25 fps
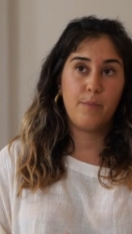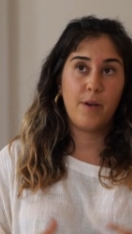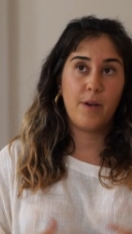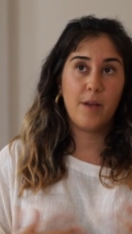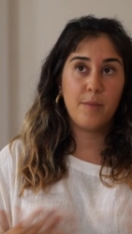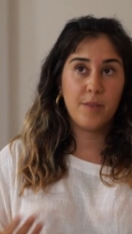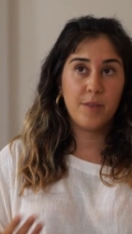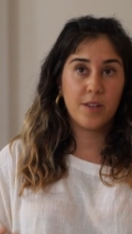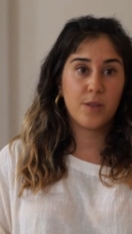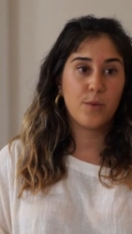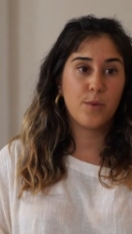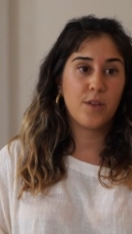
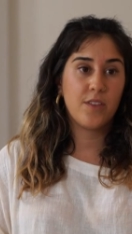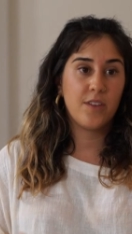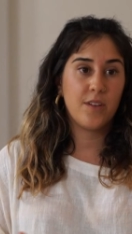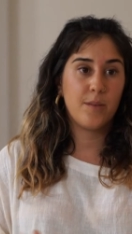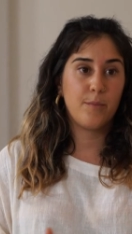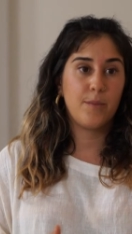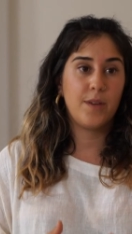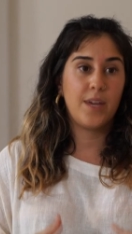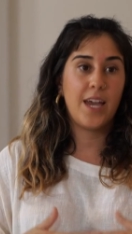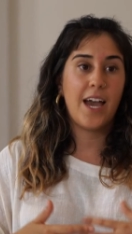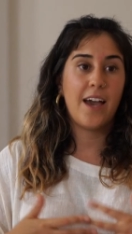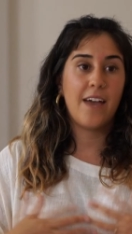public with
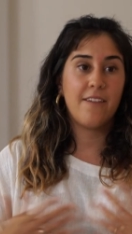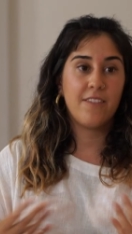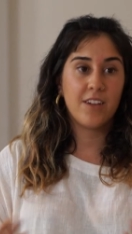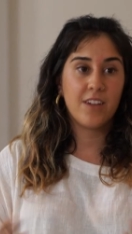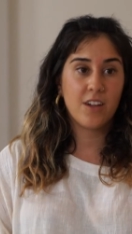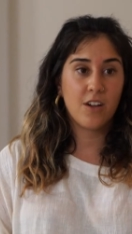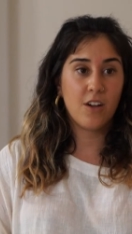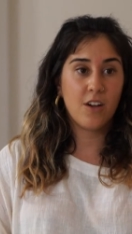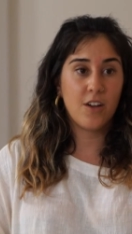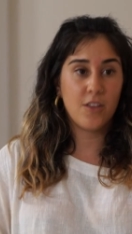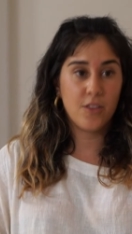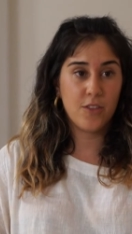it, me
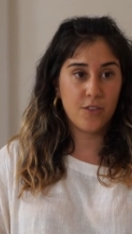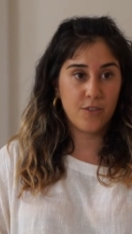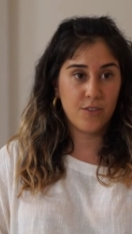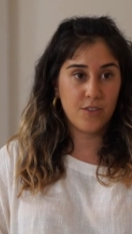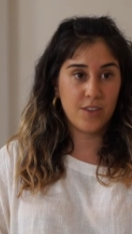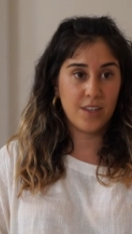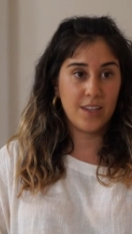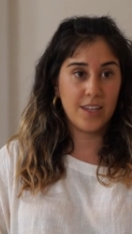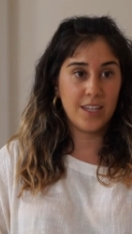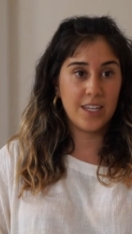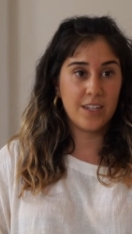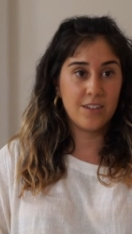having gone through
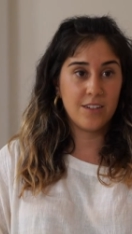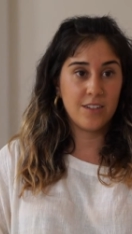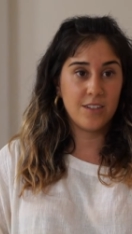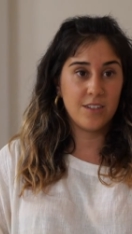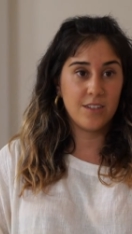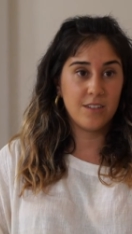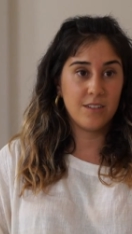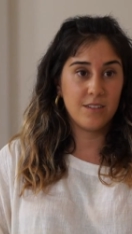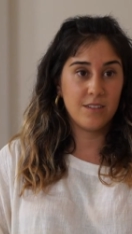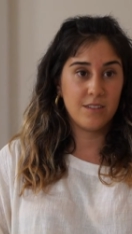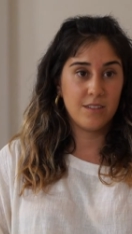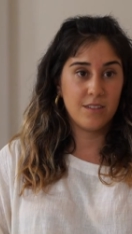the
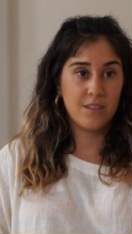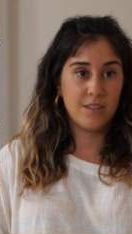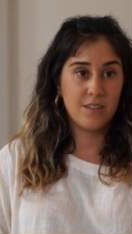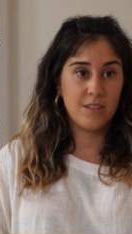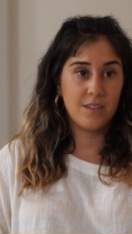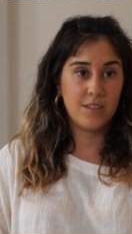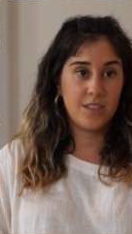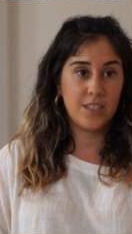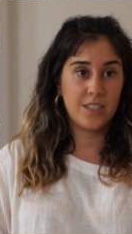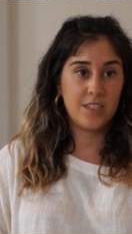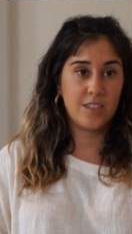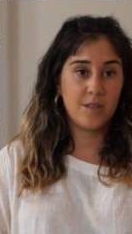legal
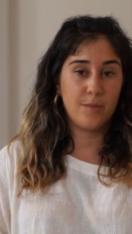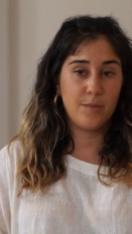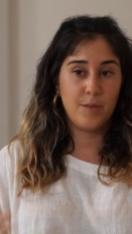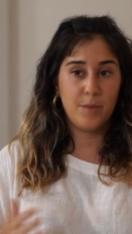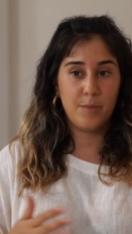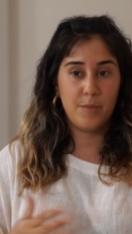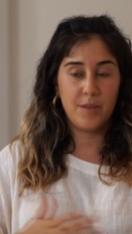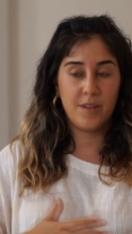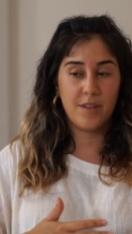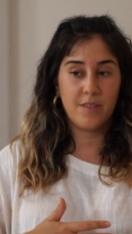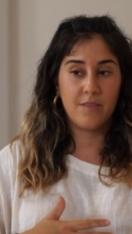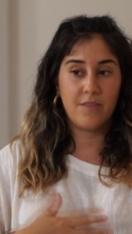system,
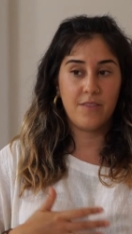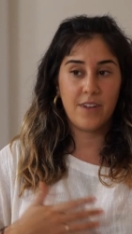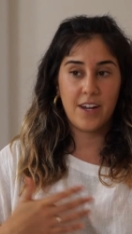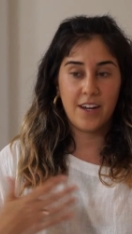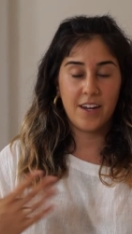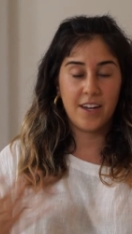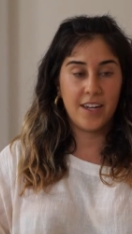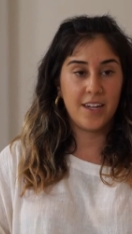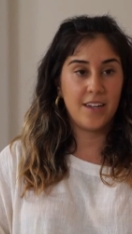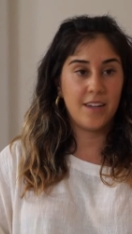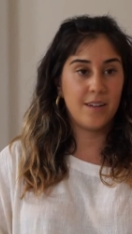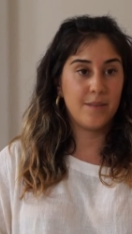me being
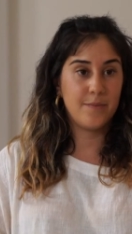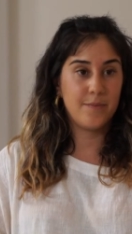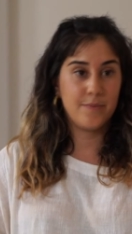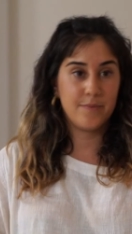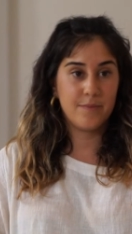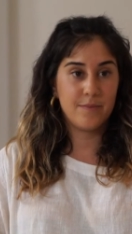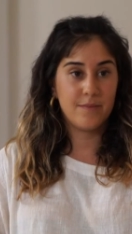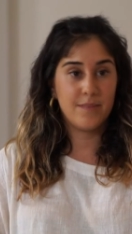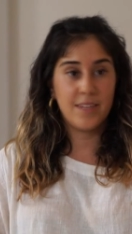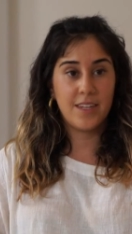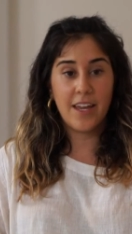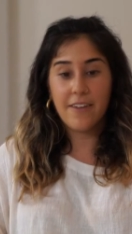very,
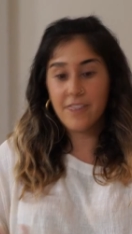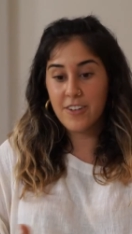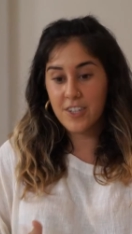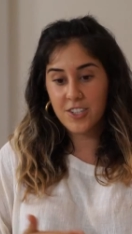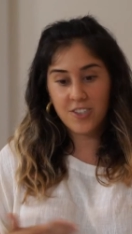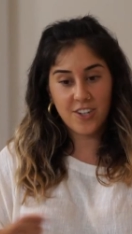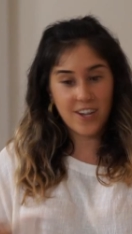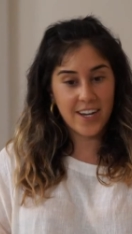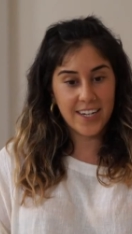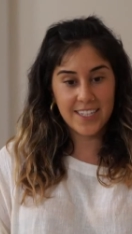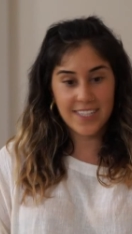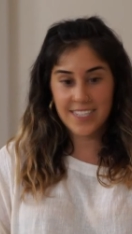never
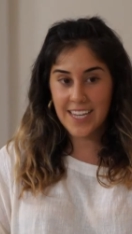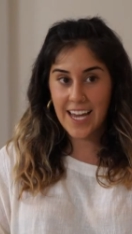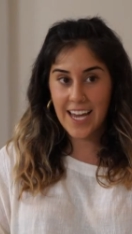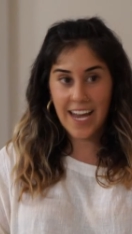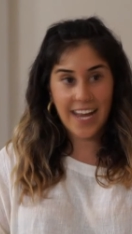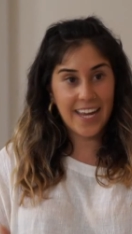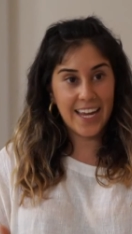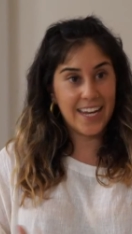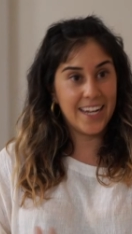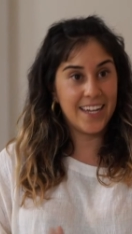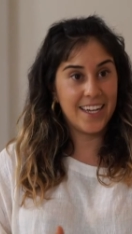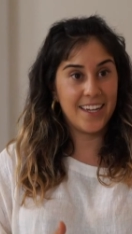trying to
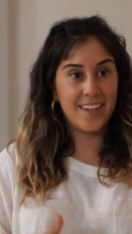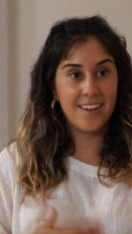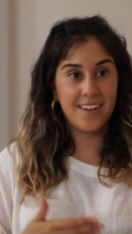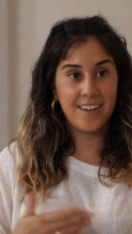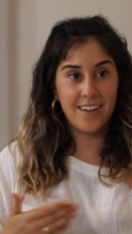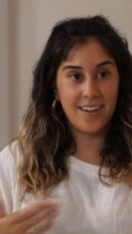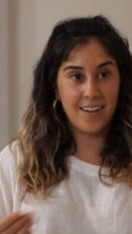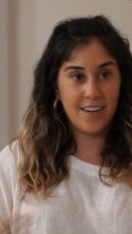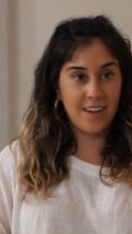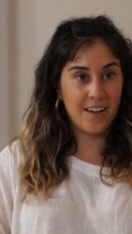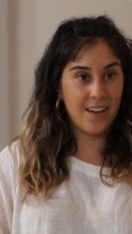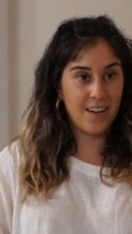hide
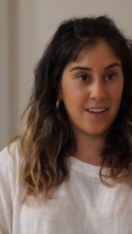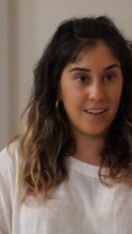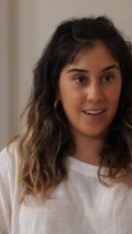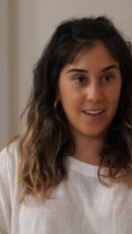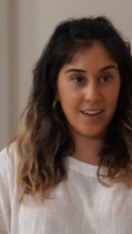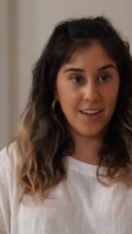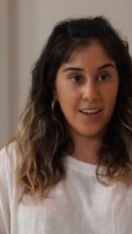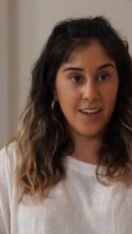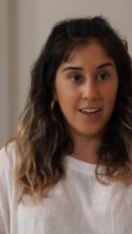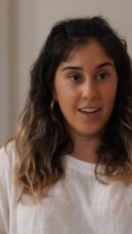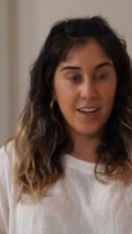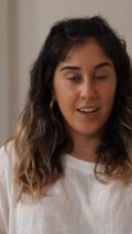it,
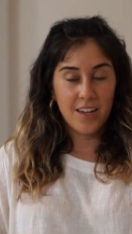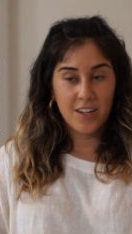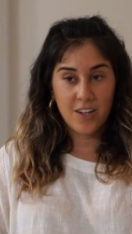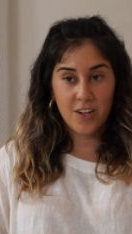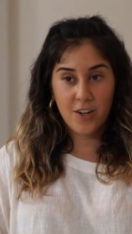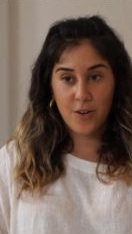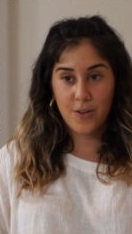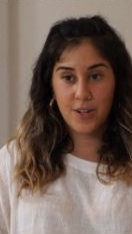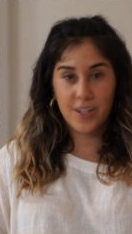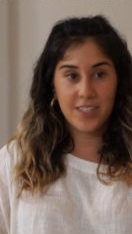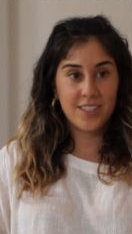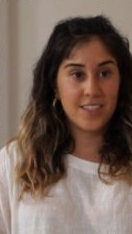
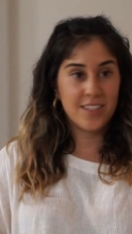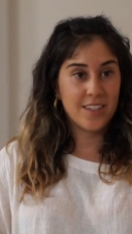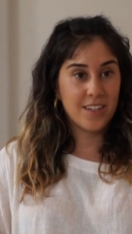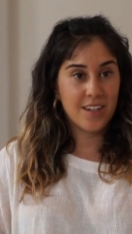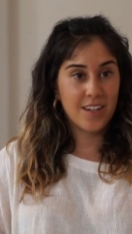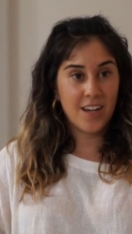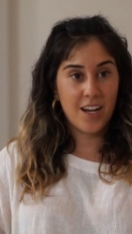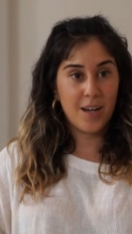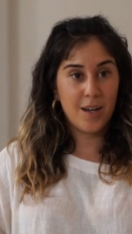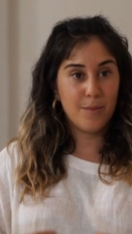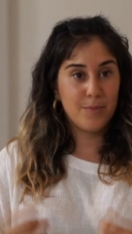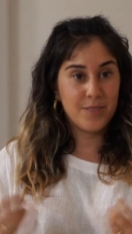going to the
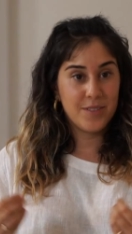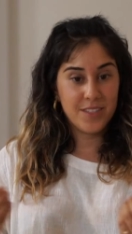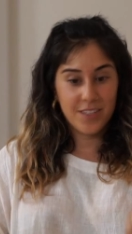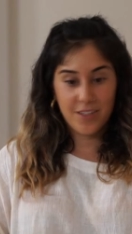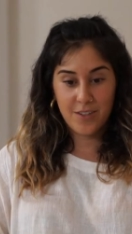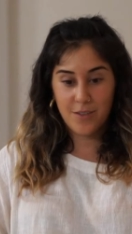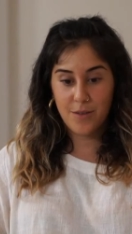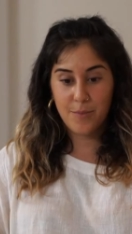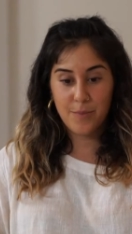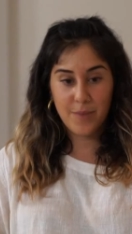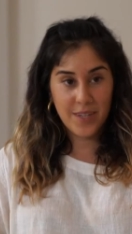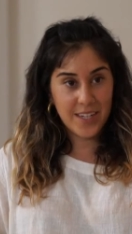cops,
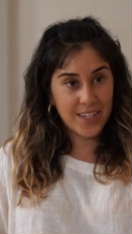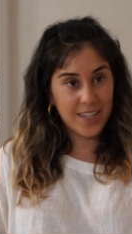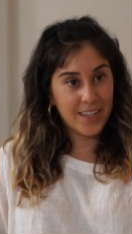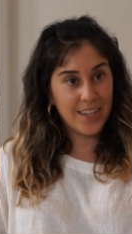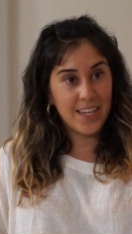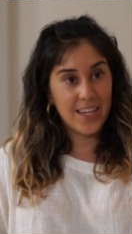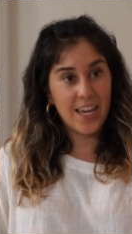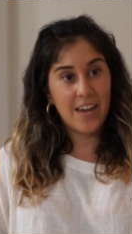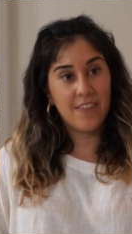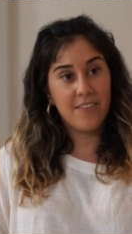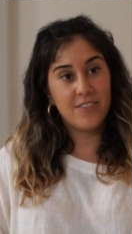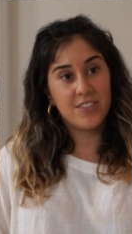
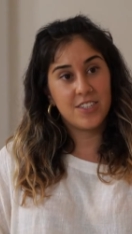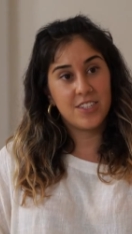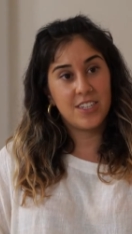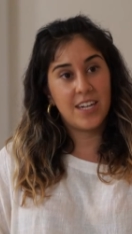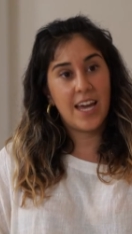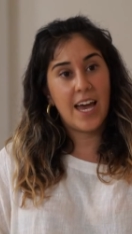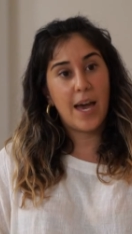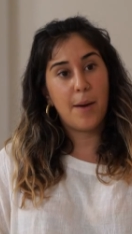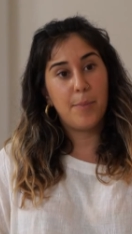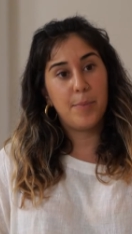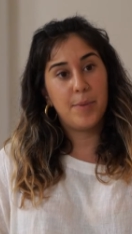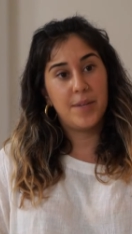immediately after it
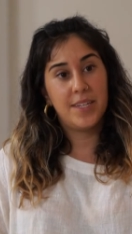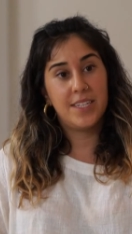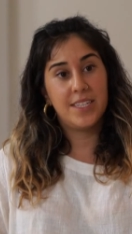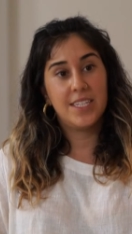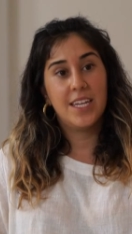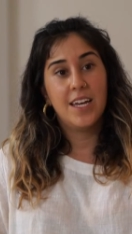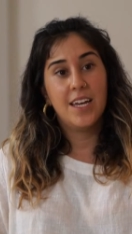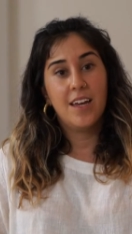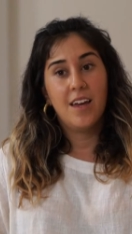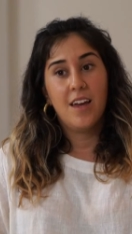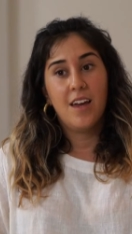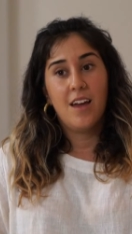
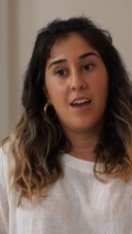happened,